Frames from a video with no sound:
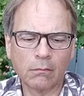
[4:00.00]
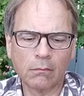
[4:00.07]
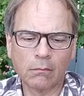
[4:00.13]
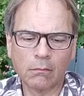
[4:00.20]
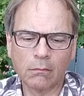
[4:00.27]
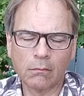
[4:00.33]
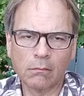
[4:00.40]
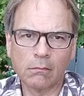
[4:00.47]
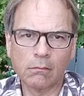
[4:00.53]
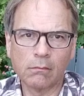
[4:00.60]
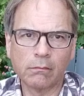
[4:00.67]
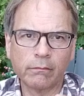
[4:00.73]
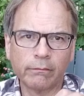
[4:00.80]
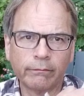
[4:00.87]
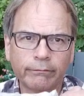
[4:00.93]

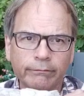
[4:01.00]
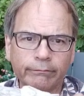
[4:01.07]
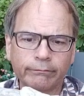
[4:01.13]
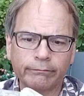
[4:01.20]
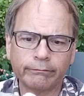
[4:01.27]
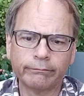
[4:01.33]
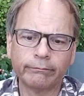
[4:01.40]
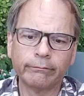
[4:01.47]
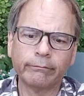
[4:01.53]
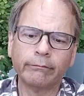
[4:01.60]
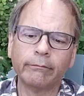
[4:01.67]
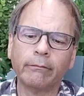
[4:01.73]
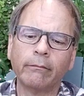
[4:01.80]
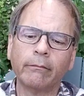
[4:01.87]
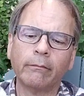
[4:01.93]

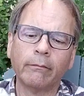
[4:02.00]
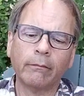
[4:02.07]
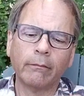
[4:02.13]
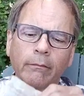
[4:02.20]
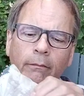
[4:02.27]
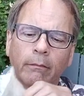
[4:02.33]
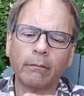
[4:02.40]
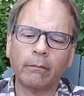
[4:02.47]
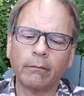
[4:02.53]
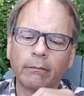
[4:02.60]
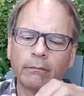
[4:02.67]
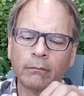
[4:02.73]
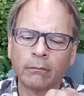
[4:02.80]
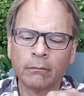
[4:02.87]
[no speech]